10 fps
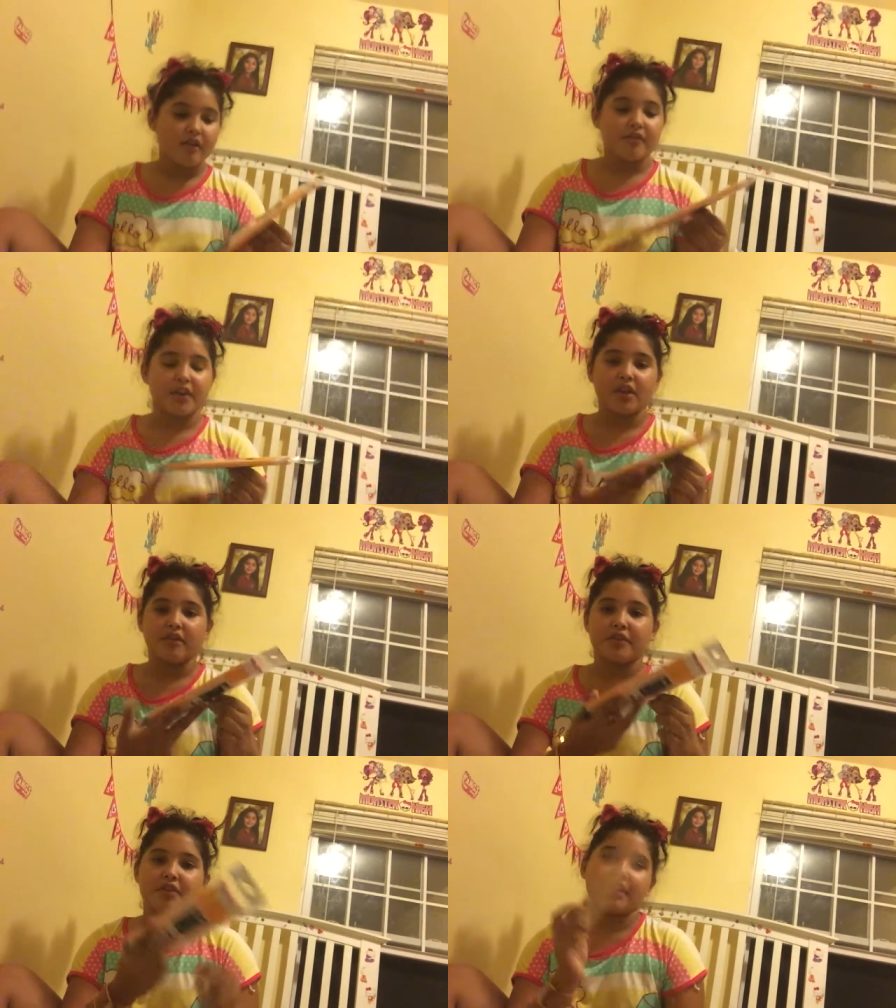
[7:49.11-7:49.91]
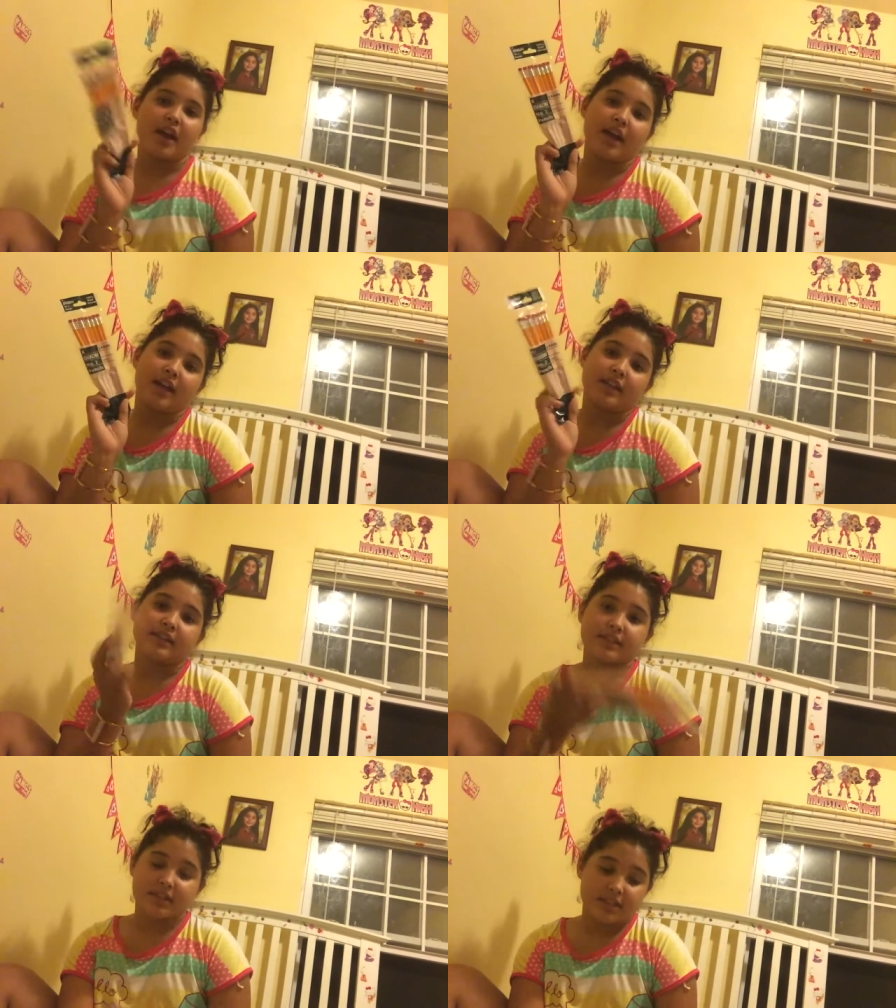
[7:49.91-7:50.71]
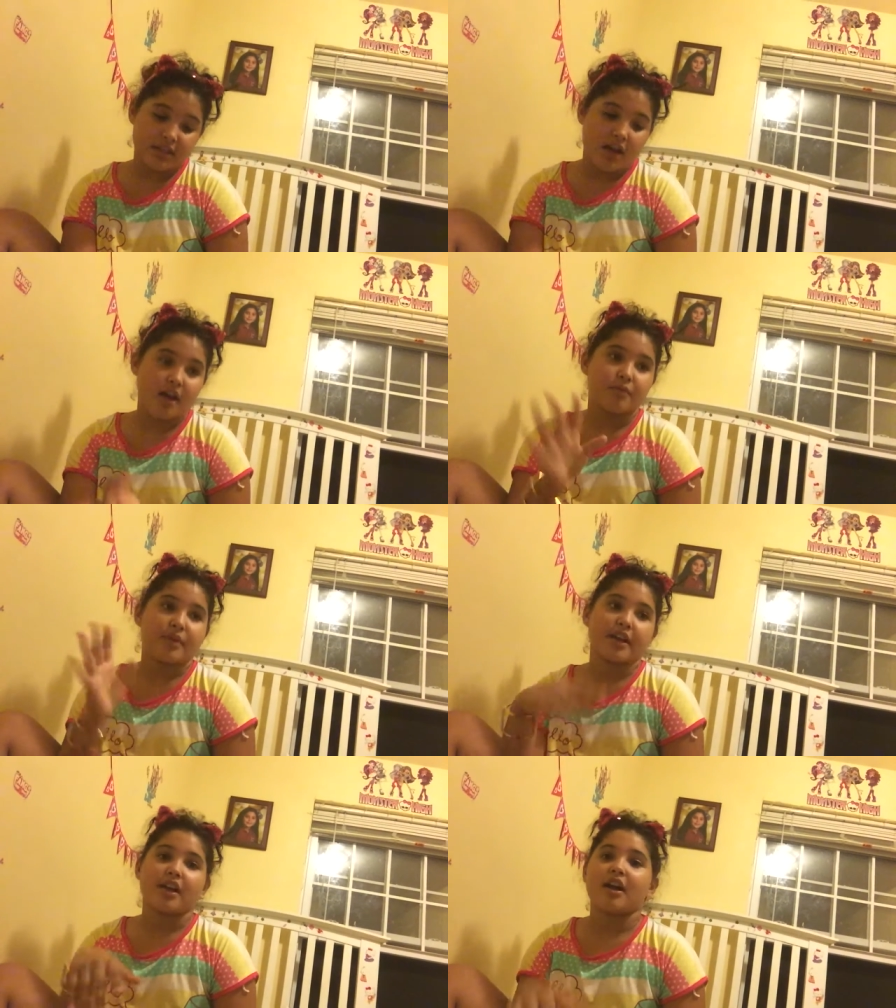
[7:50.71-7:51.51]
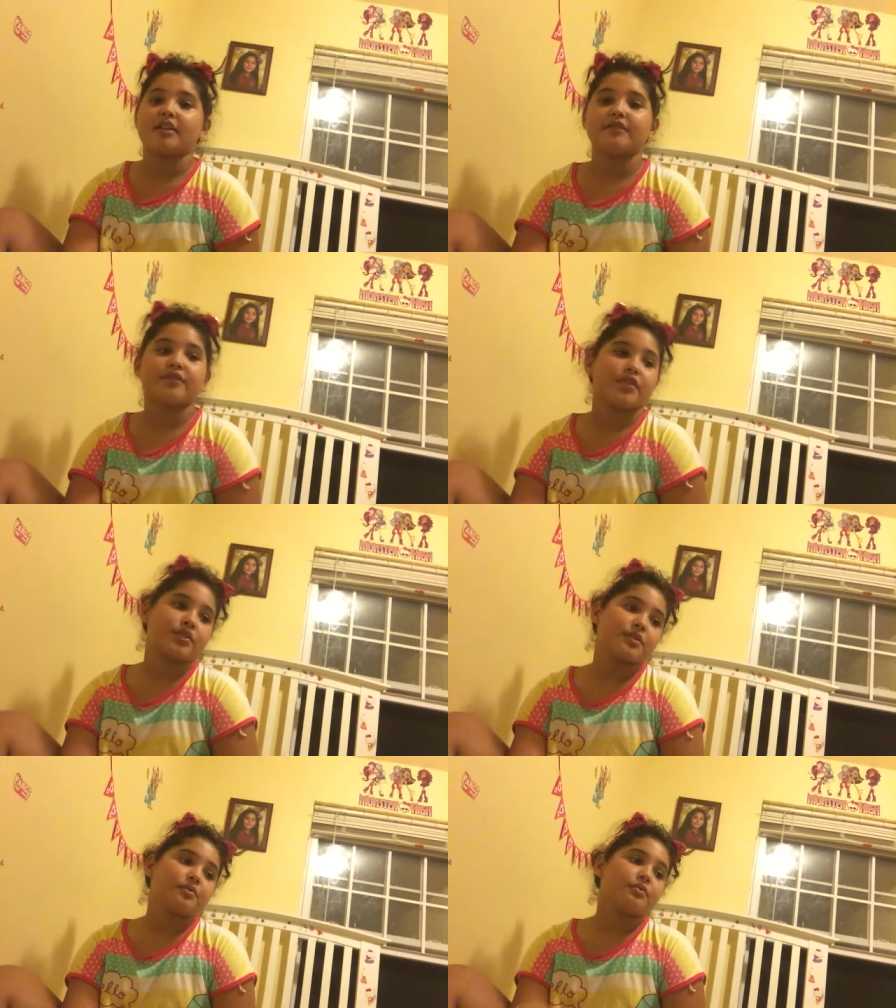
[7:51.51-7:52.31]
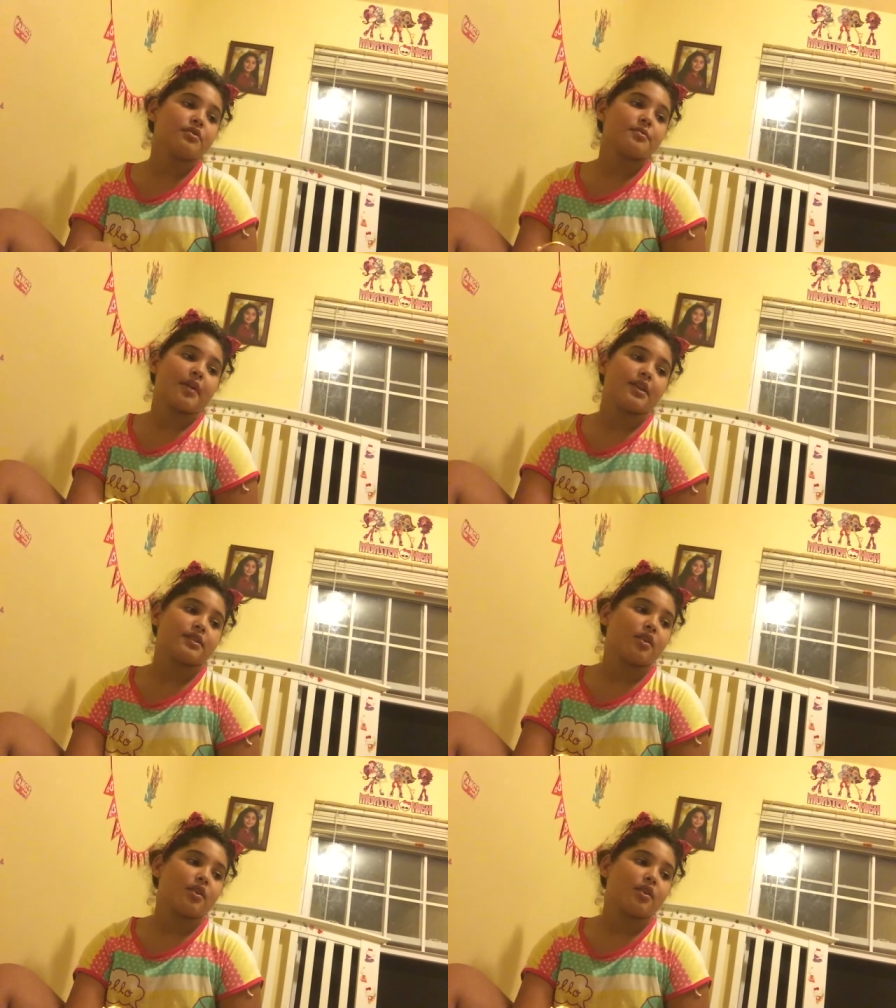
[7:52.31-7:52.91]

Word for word: video for you guys on what I got for school supplies.